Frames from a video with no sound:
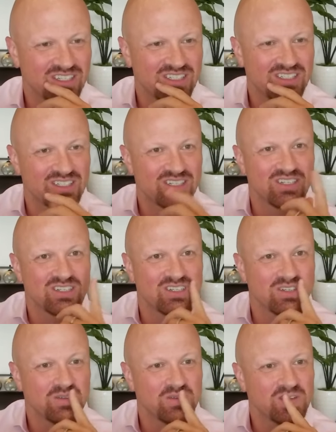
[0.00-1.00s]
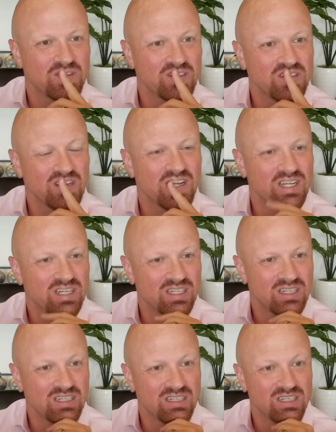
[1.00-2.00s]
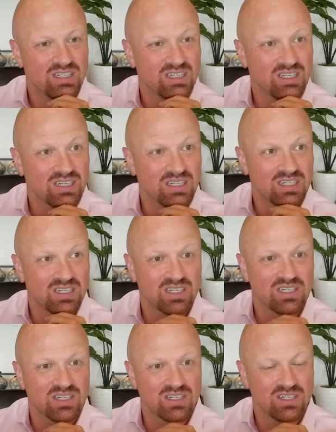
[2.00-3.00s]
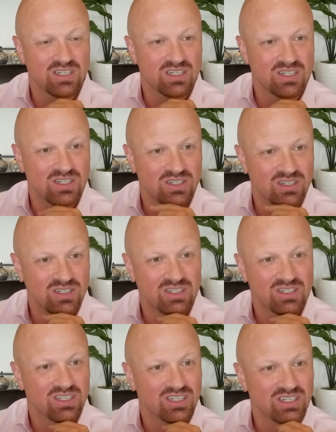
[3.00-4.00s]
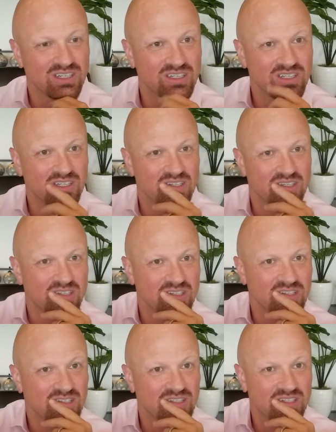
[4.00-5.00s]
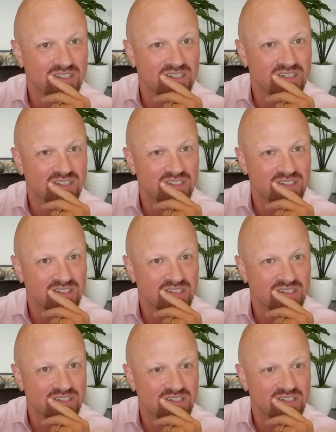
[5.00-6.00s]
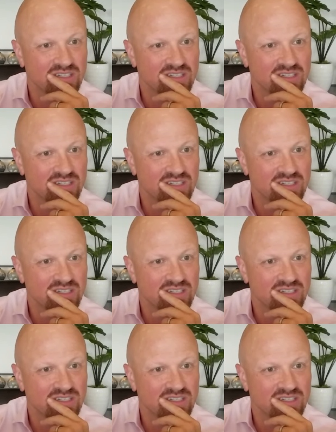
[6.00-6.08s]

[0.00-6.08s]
This person isn't speaking.